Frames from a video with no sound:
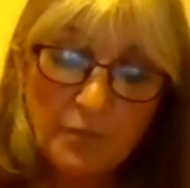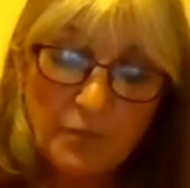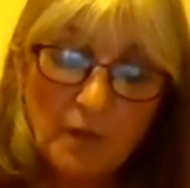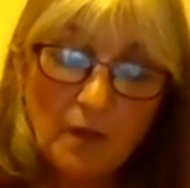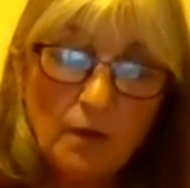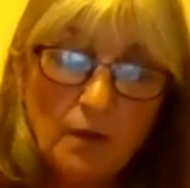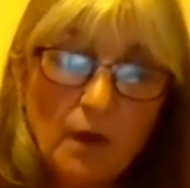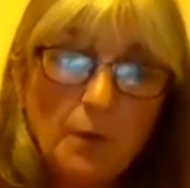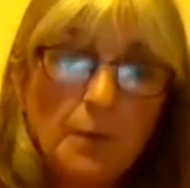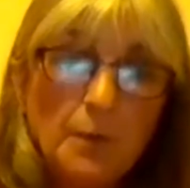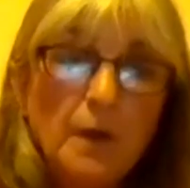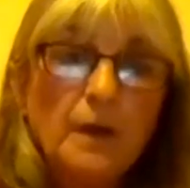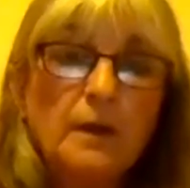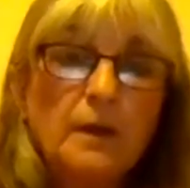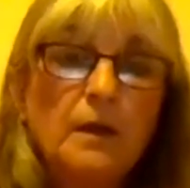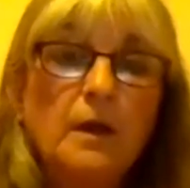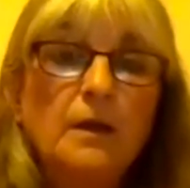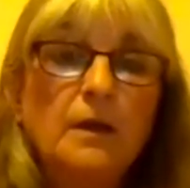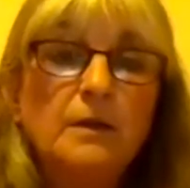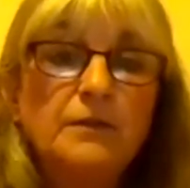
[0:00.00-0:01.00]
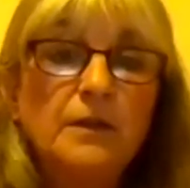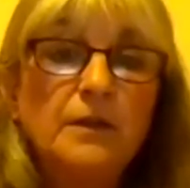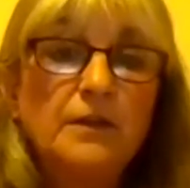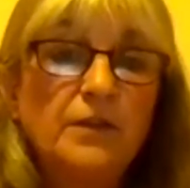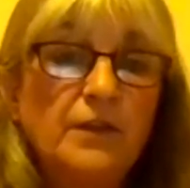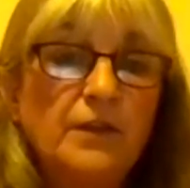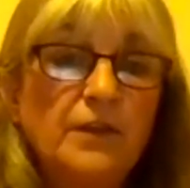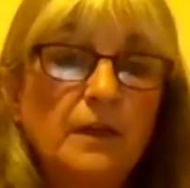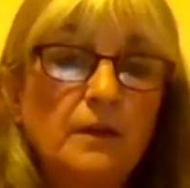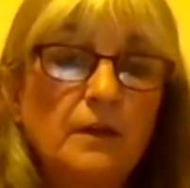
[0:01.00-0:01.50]
I kind of did
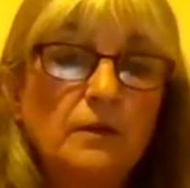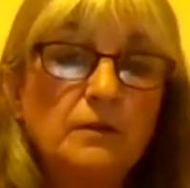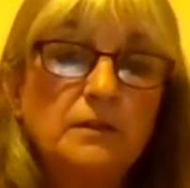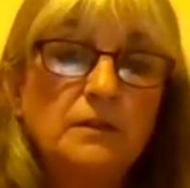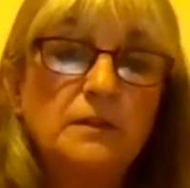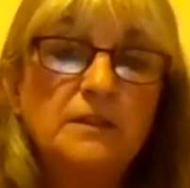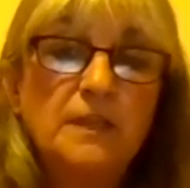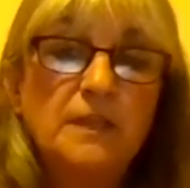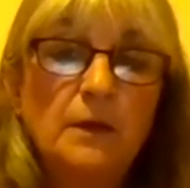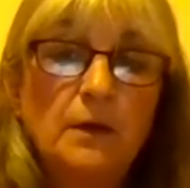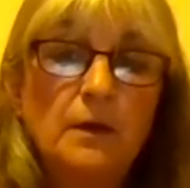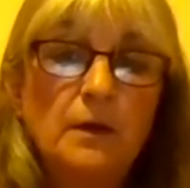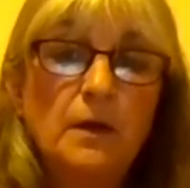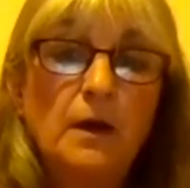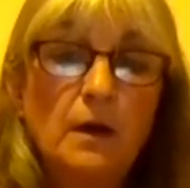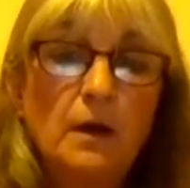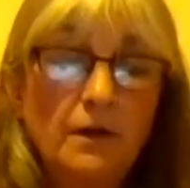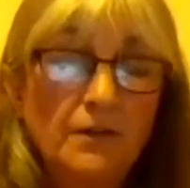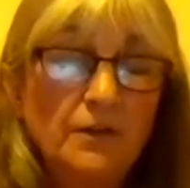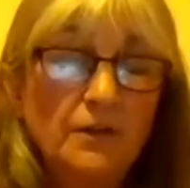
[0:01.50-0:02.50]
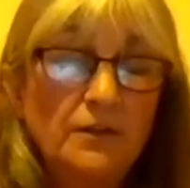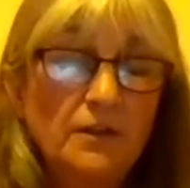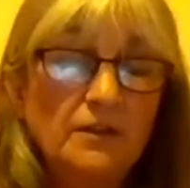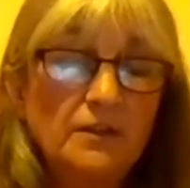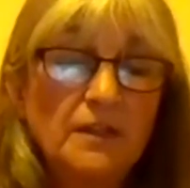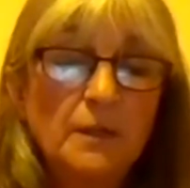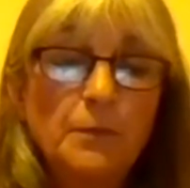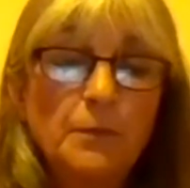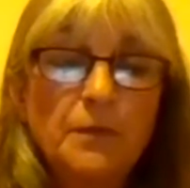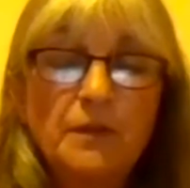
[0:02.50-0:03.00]
think on after
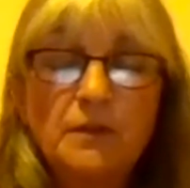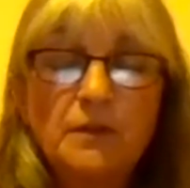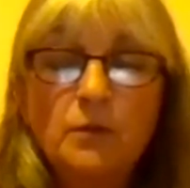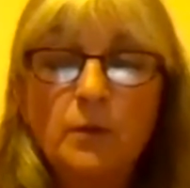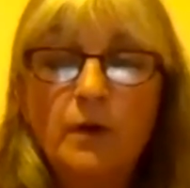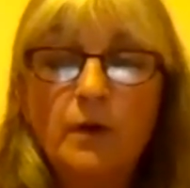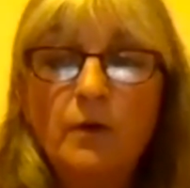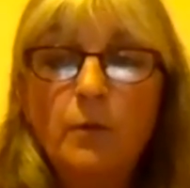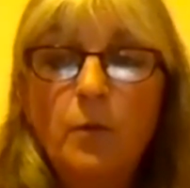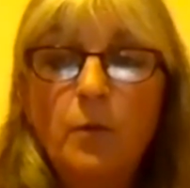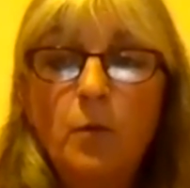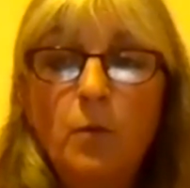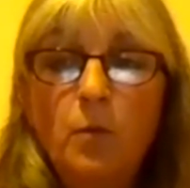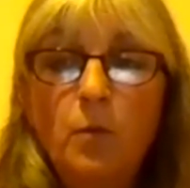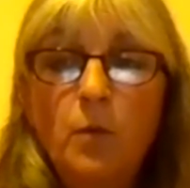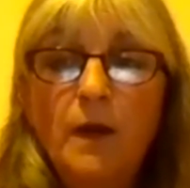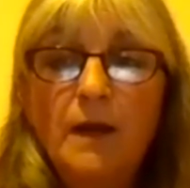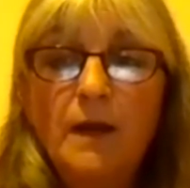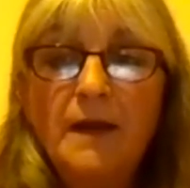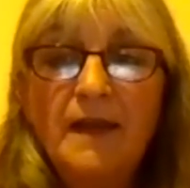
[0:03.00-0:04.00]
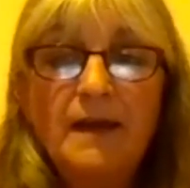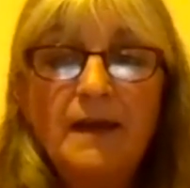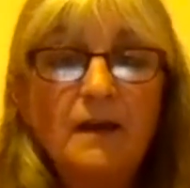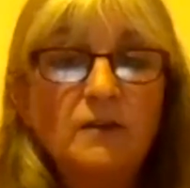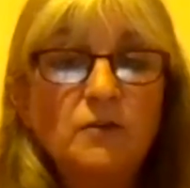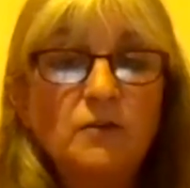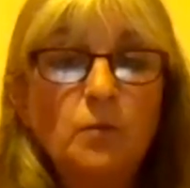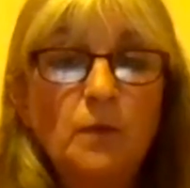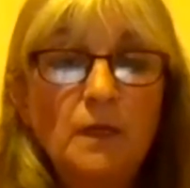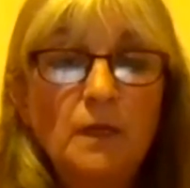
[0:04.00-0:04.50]
December the 12th, well, where now
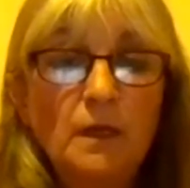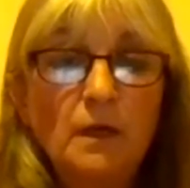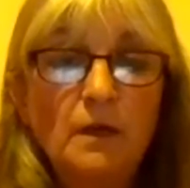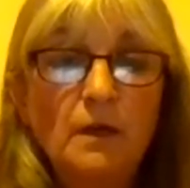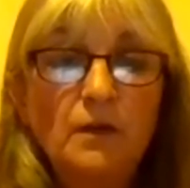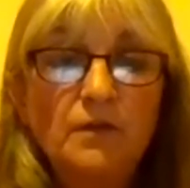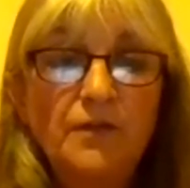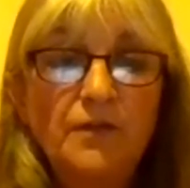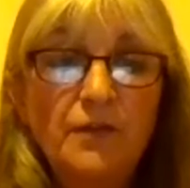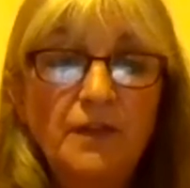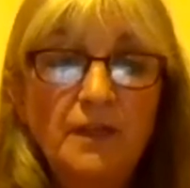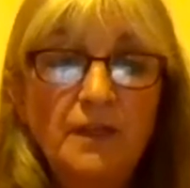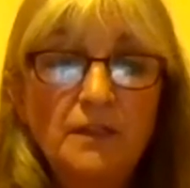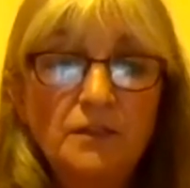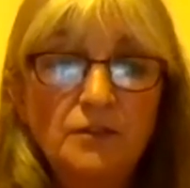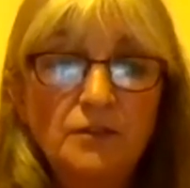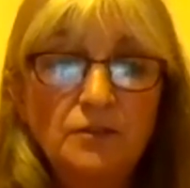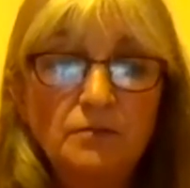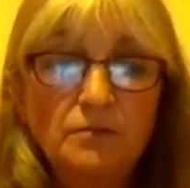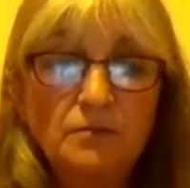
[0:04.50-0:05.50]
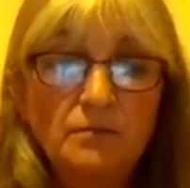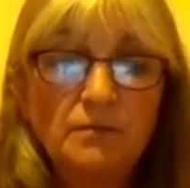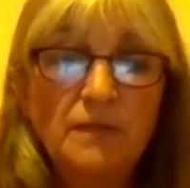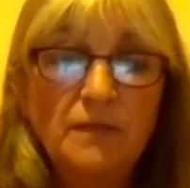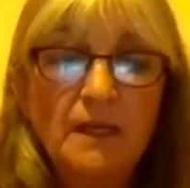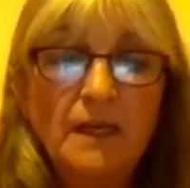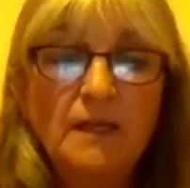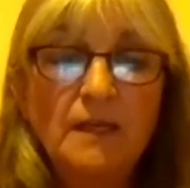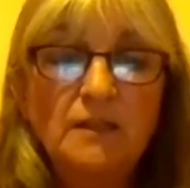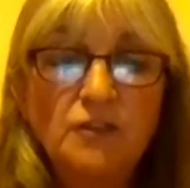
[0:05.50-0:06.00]
do we go for this
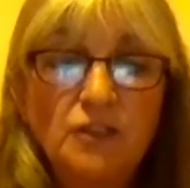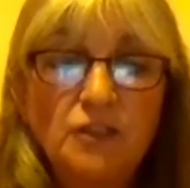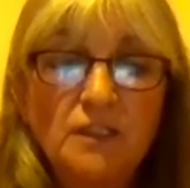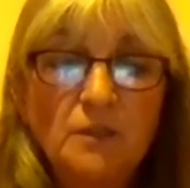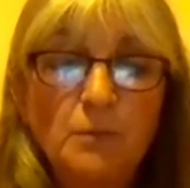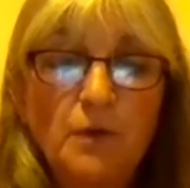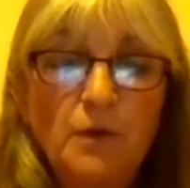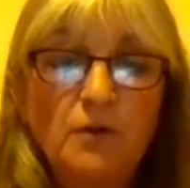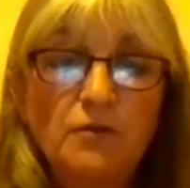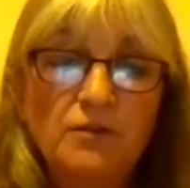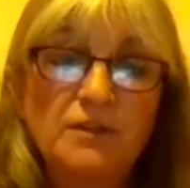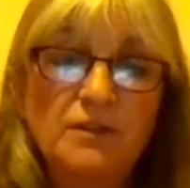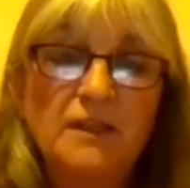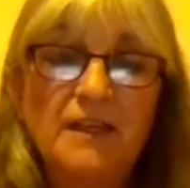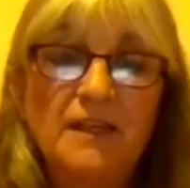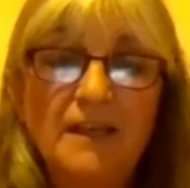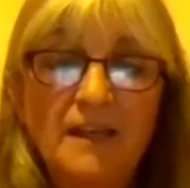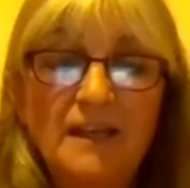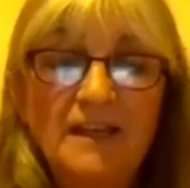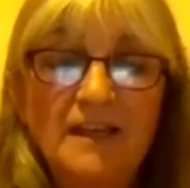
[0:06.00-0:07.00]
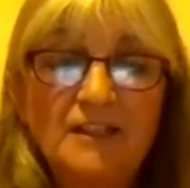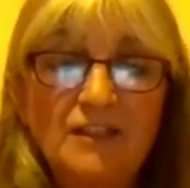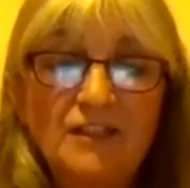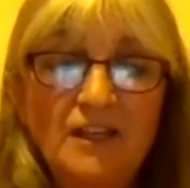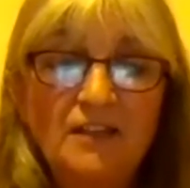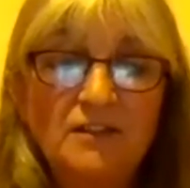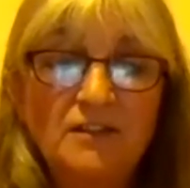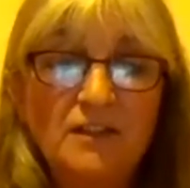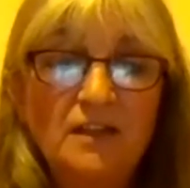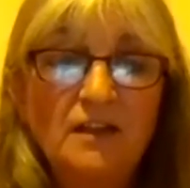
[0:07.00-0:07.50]
energy democracy
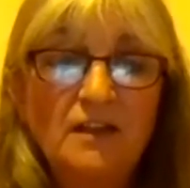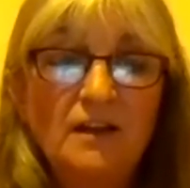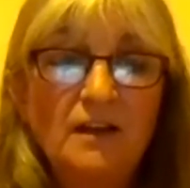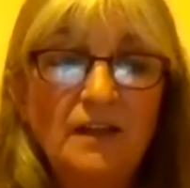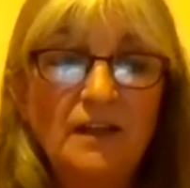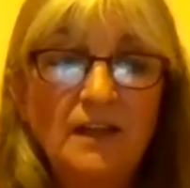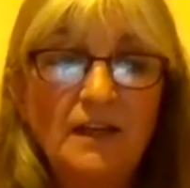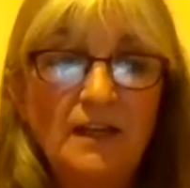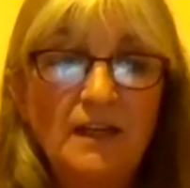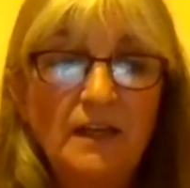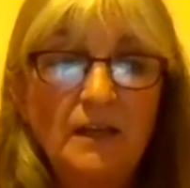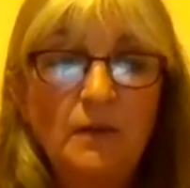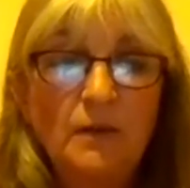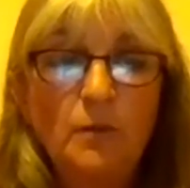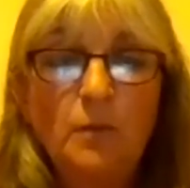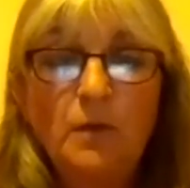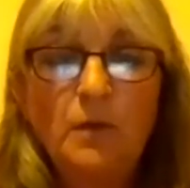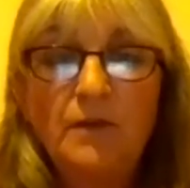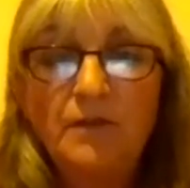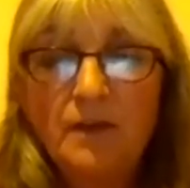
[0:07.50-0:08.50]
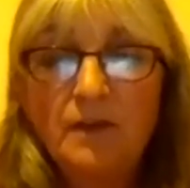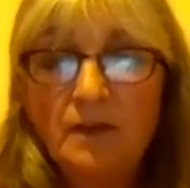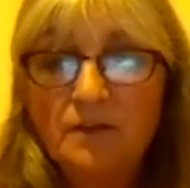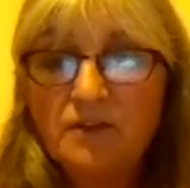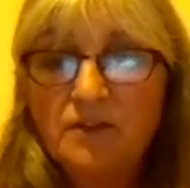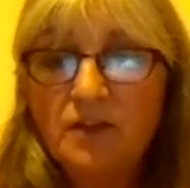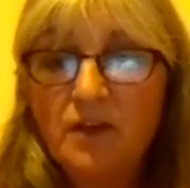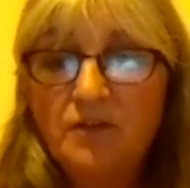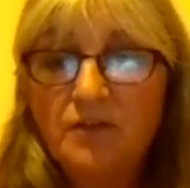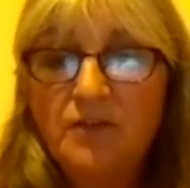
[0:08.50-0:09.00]
agenda? Clearly with a
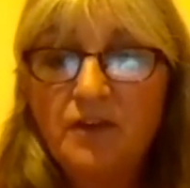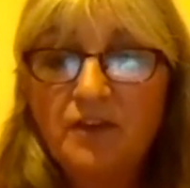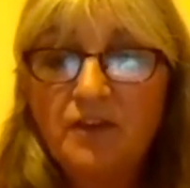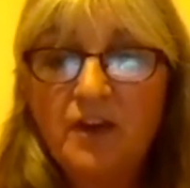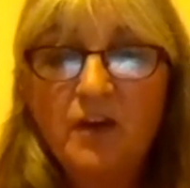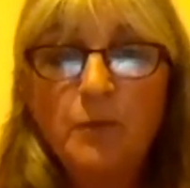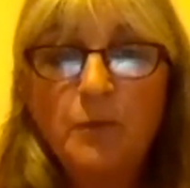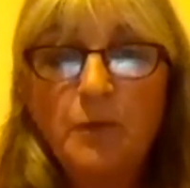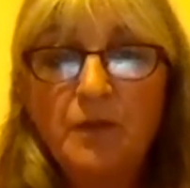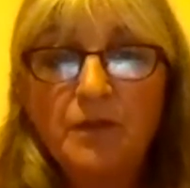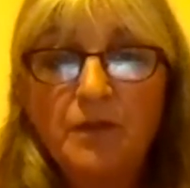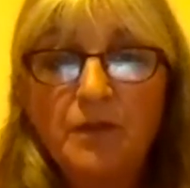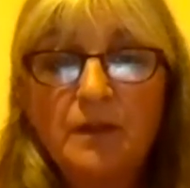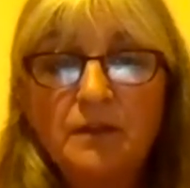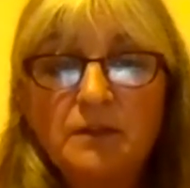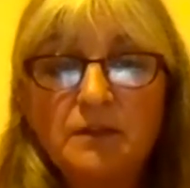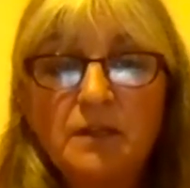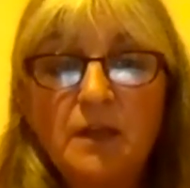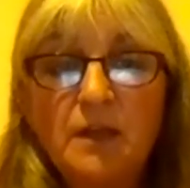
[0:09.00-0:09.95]
Conservative government that's